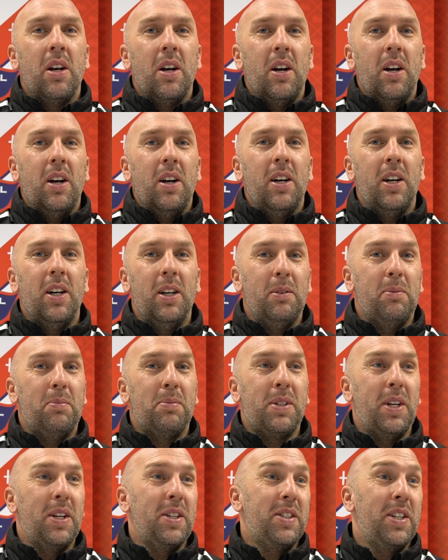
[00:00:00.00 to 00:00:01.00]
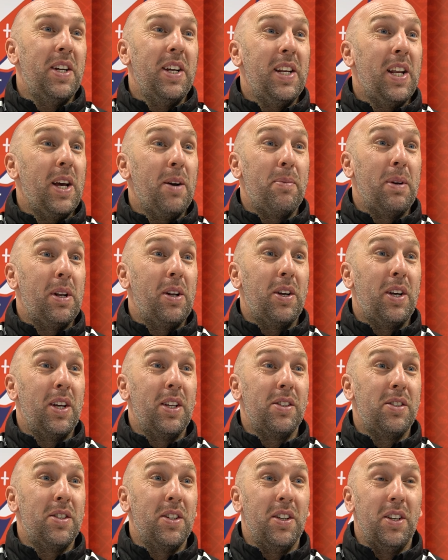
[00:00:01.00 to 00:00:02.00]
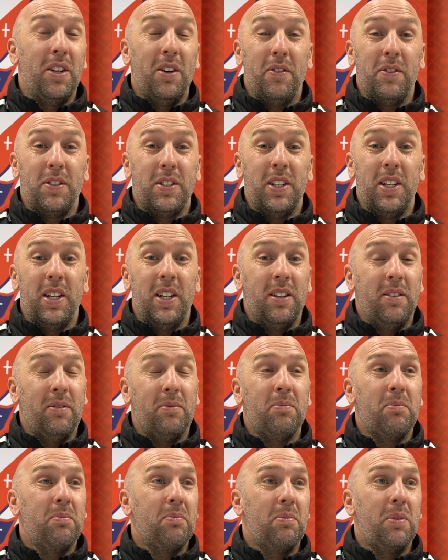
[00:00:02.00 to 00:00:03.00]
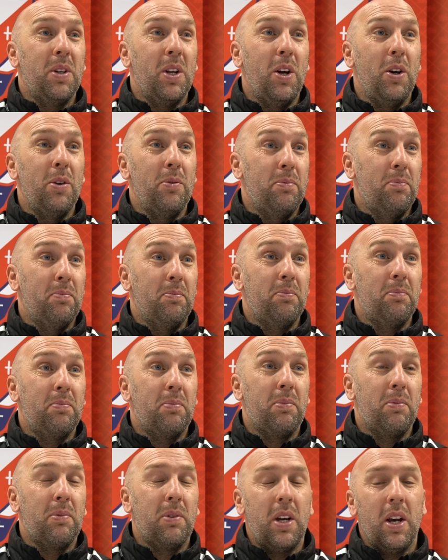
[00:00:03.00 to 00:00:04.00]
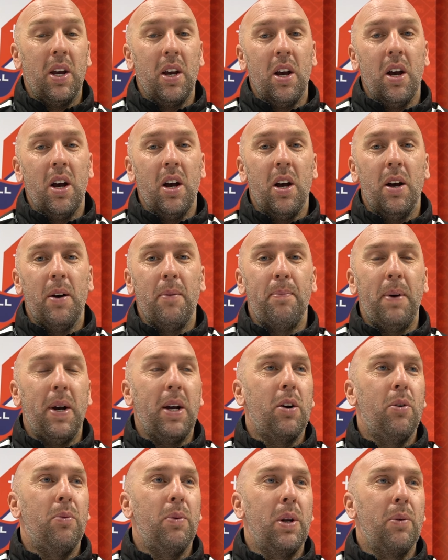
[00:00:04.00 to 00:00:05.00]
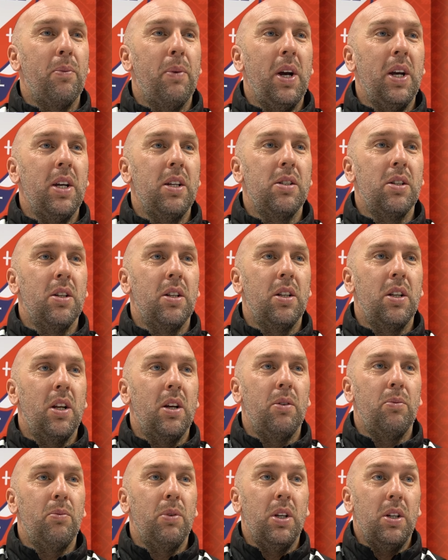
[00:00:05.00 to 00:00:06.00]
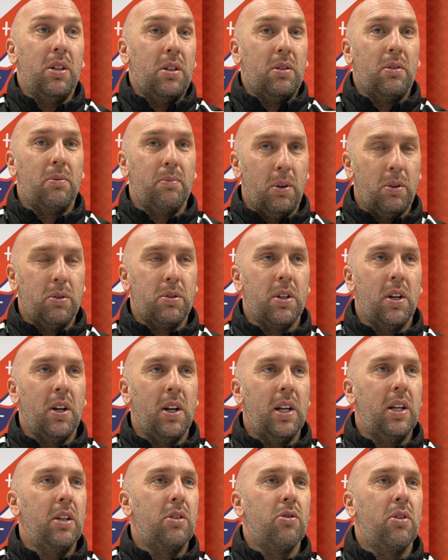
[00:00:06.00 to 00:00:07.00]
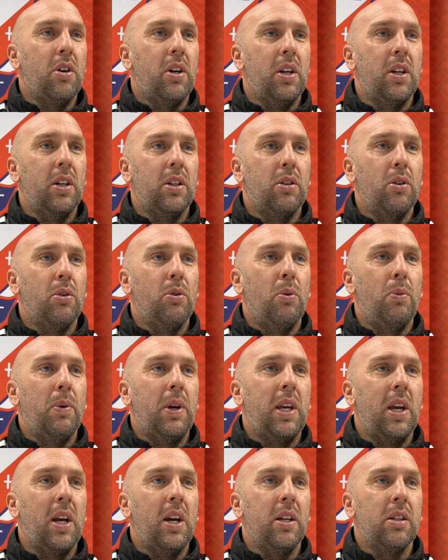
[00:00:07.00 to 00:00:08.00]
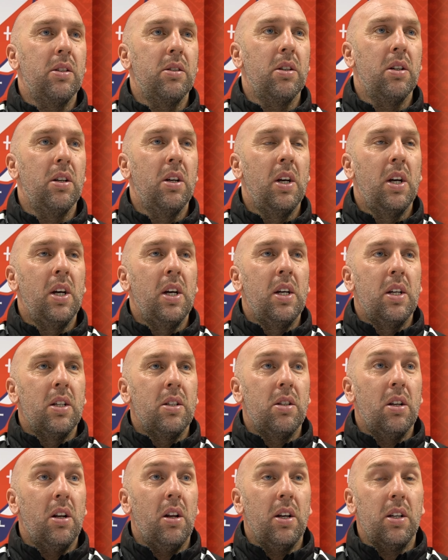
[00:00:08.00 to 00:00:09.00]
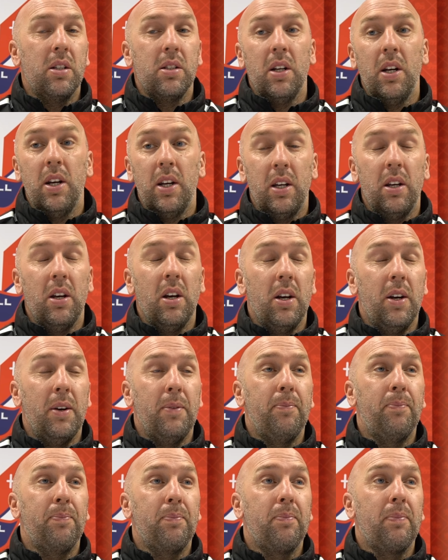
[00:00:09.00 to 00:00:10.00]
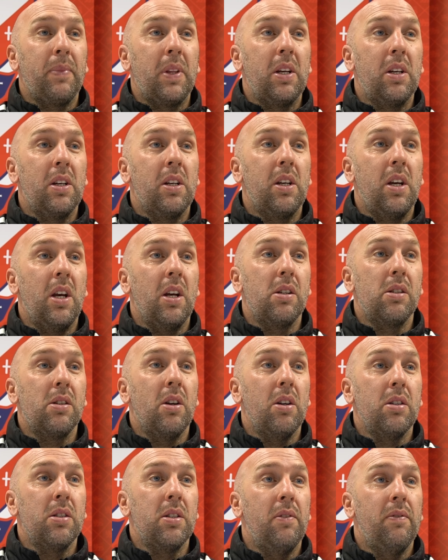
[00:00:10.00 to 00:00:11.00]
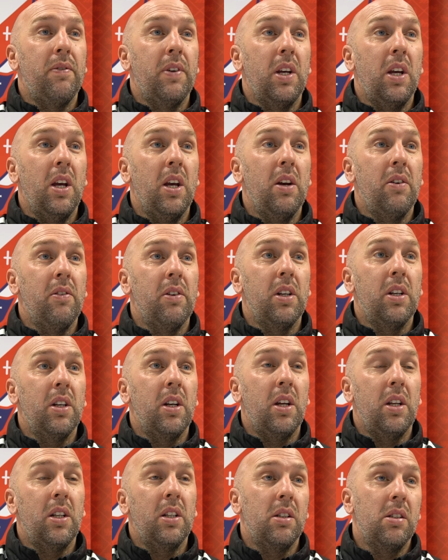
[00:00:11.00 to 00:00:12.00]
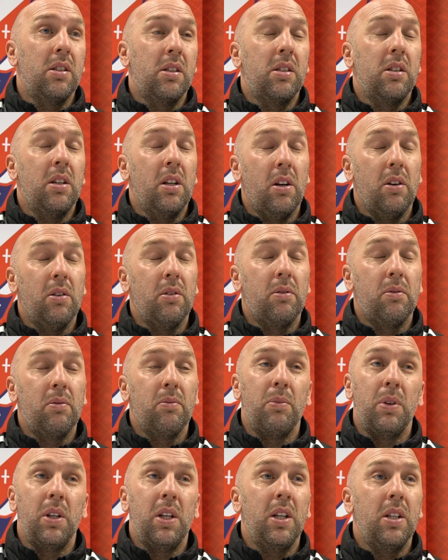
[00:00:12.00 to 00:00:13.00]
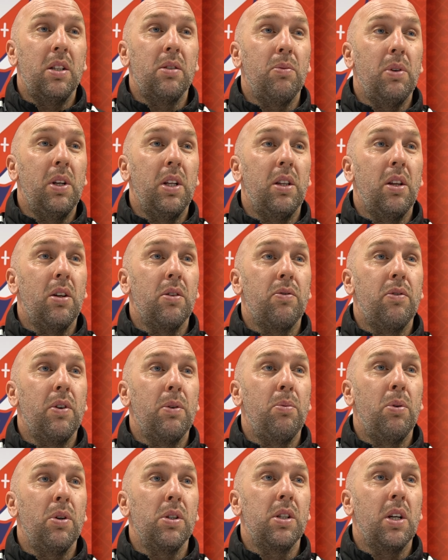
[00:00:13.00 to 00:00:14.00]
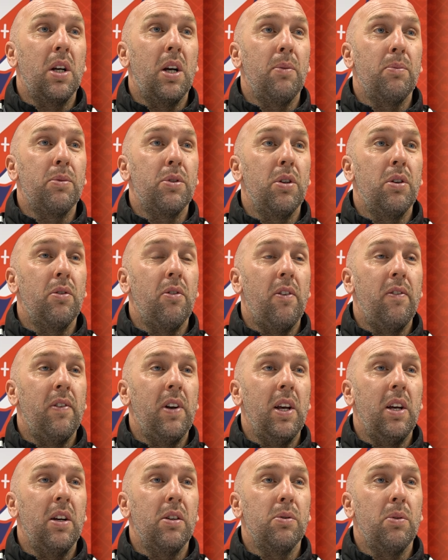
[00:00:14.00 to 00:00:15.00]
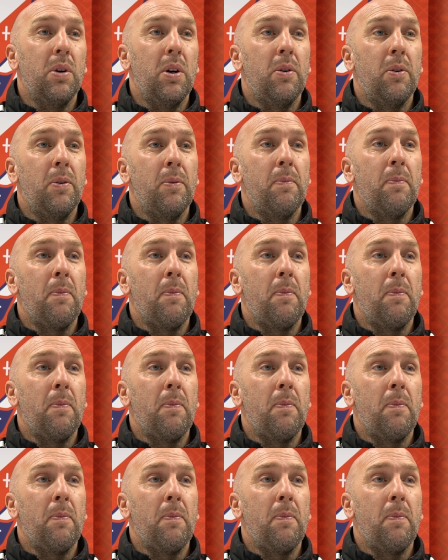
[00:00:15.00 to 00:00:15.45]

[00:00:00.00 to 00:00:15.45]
Potentially, they'll be looking to obviously, you know, get back on winning ways, and we're most certainly trying to do all we can to like say, kickstart something here, and you know, we need those 3 points to come sooner rather than later as well.